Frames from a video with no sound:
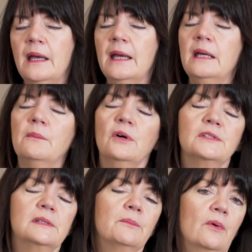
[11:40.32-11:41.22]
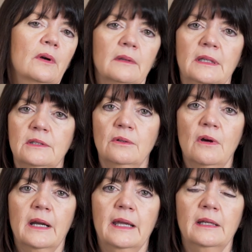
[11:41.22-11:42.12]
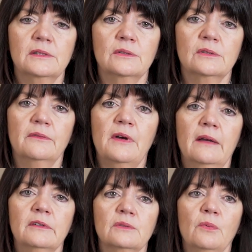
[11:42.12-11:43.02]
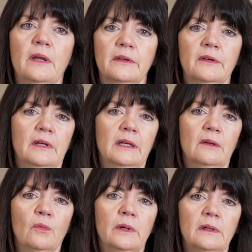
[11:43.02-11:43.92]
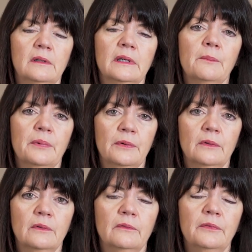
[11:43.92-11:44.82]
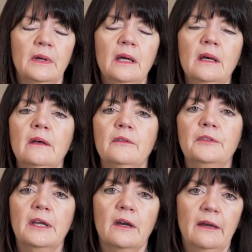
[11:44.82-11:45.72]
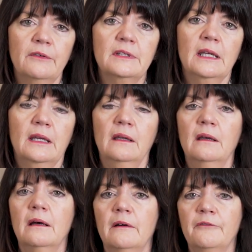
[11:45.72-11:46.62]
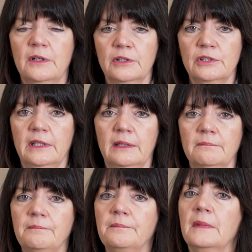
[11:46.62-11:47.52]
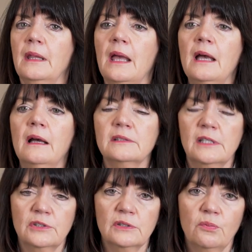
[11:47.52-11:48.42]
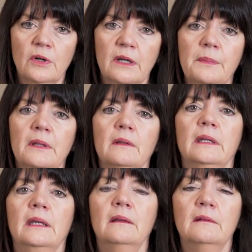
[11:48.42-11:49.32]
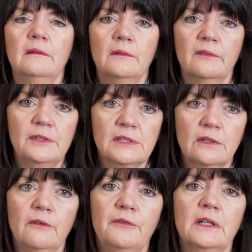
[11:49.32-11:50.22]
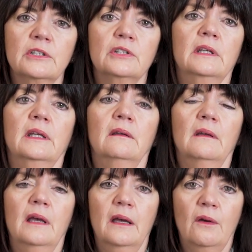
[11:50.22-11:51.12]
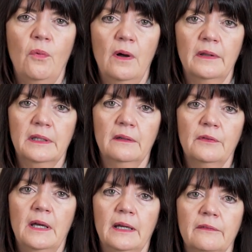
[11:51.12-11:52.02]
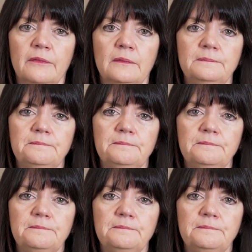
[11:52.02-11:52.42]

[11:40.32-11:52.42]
and most importantly to our cancer survivors, whether it will improve their everyday functioning, such as workability, physical functioning, and quality of life.